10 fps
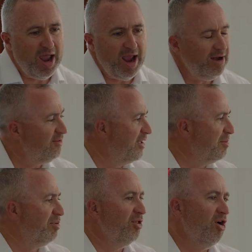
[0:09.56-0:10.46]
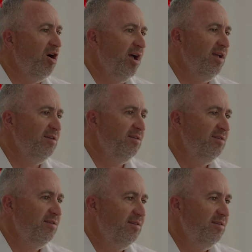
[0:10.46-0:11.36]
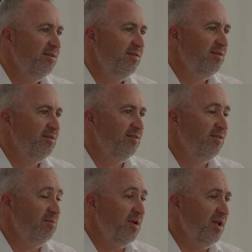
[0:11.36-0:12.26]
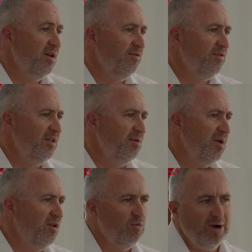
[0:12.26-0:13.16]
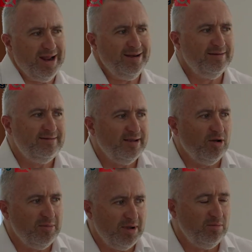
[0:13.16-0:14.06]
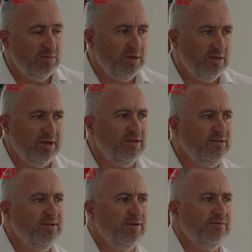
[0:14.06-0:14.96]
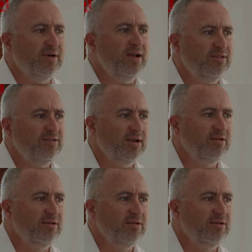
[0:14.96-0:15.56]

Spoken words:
does that apply to me? And obviously, depending on what entity I'm in, there's different rates. Is that